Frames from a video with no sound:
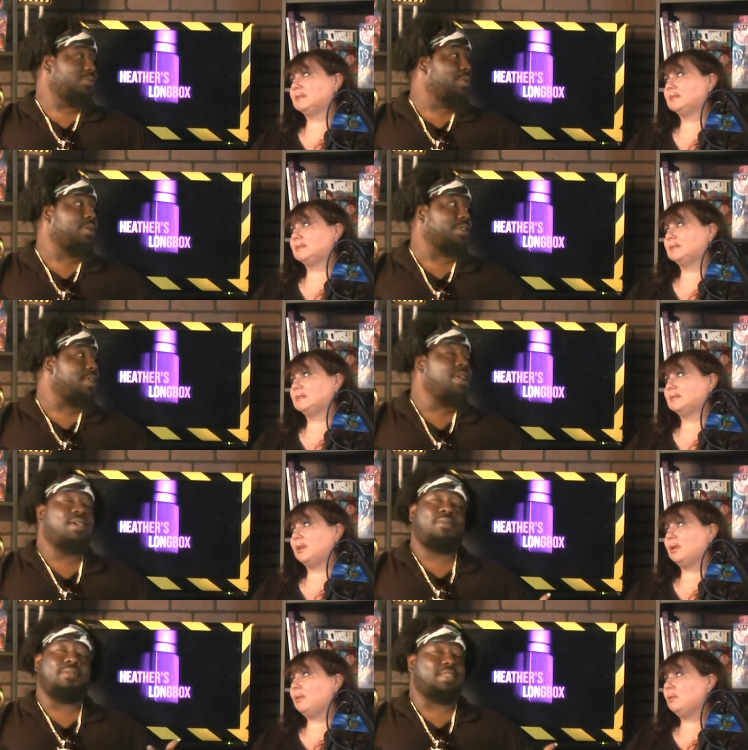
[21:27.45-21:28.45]
Speaker 1: we was
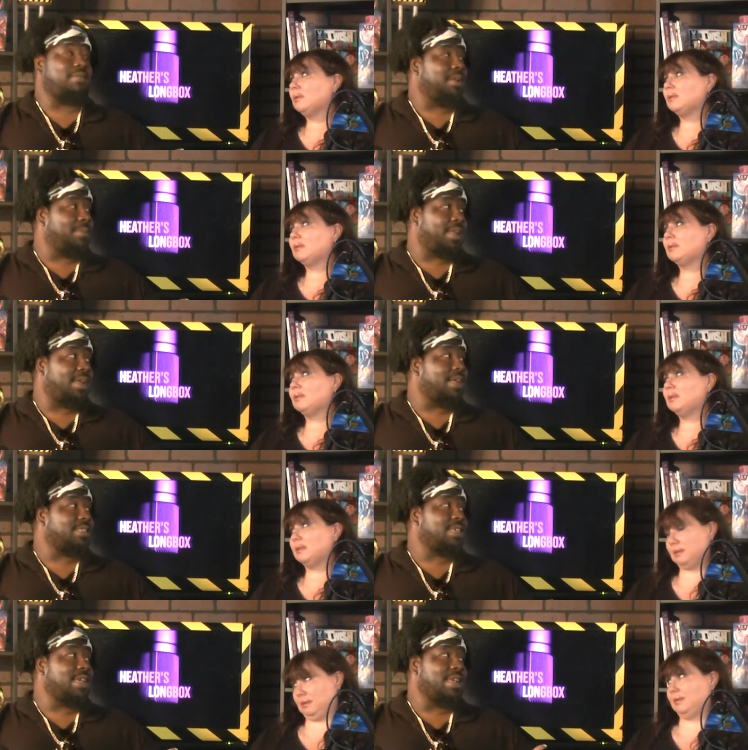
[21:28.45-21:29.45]
we was having a
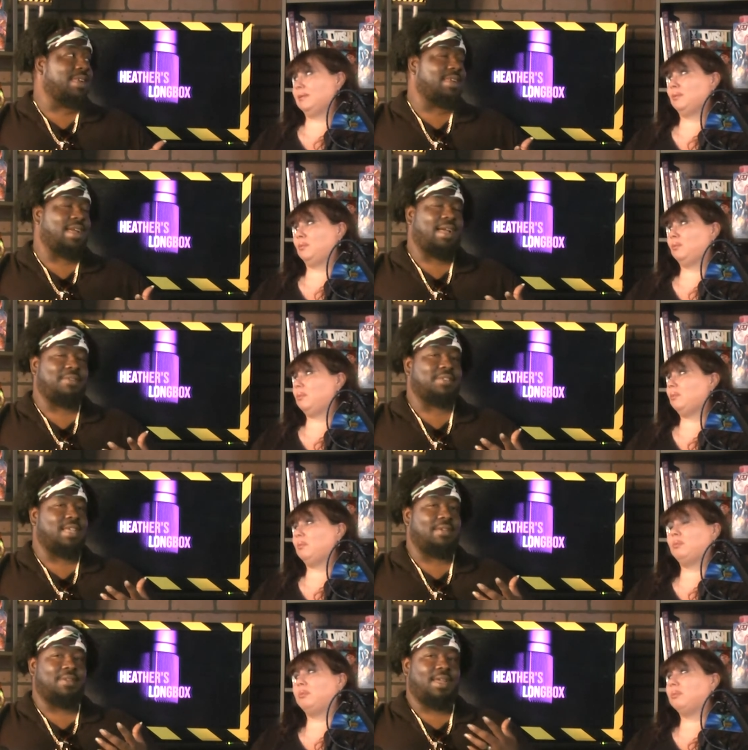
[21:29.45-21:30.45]
blast, and I was
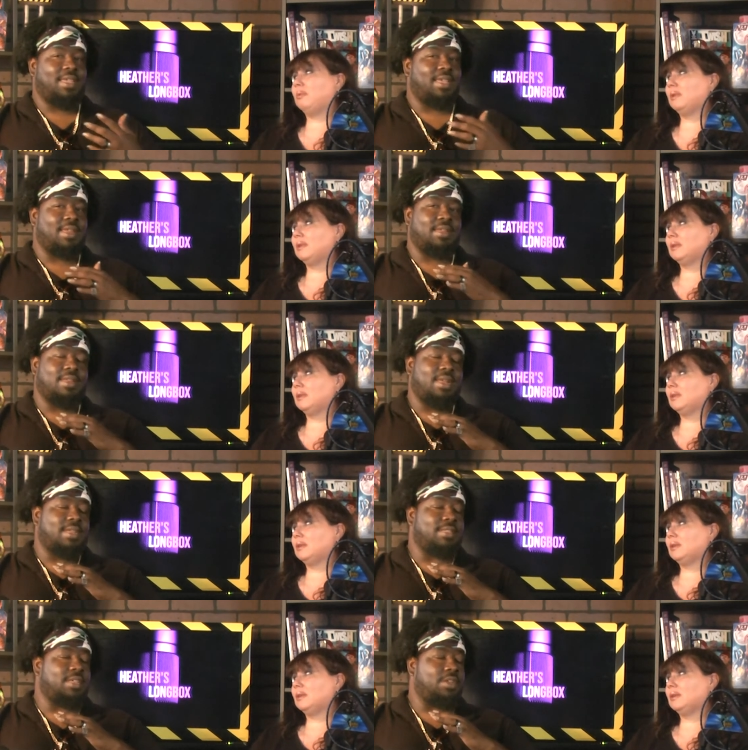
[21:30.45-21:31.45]
having. I
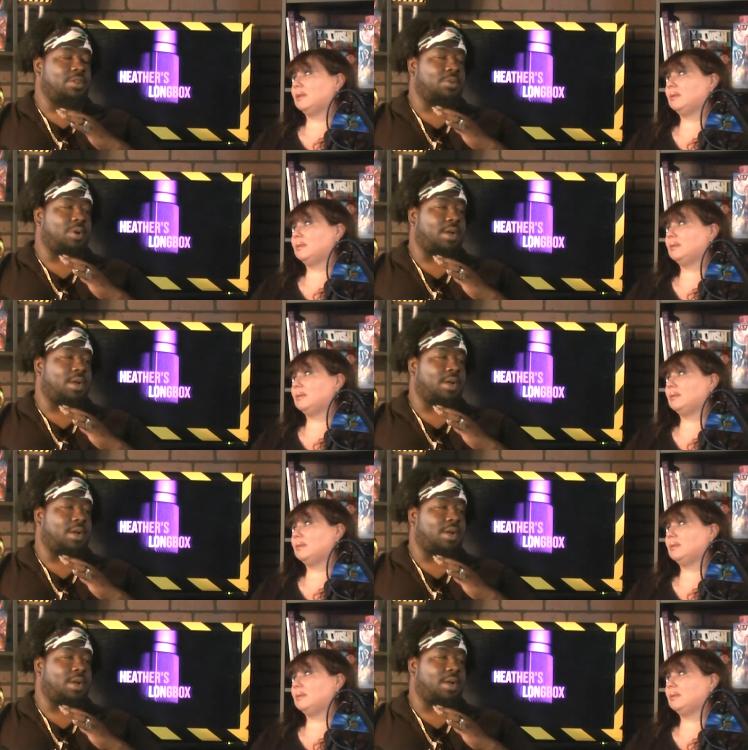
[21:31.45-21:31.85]
cannot tell you